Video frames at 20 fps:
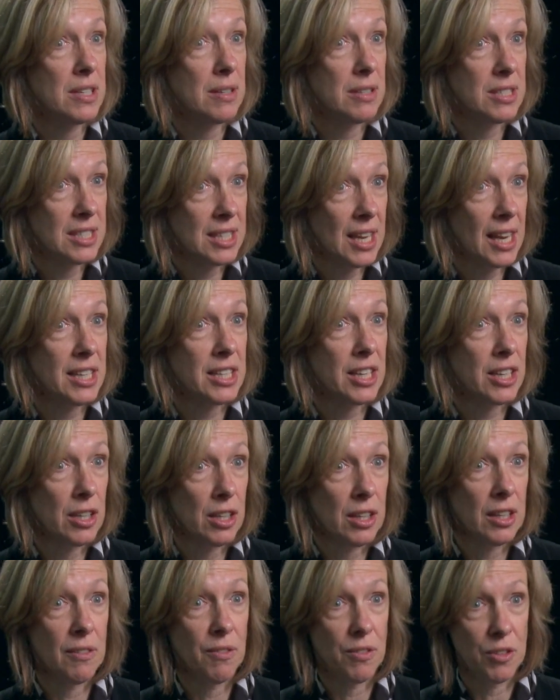
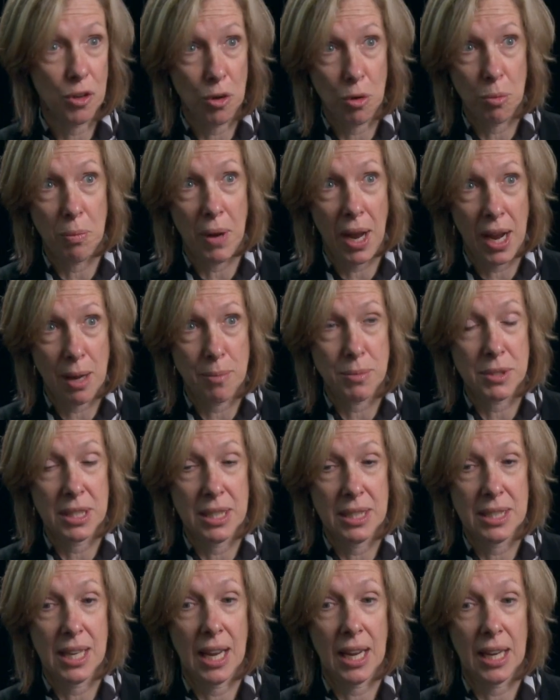sentinel lymph node
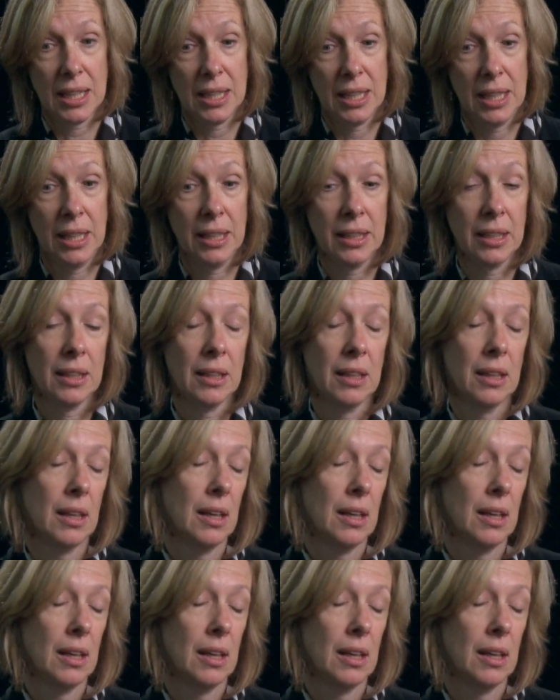biopsy technique.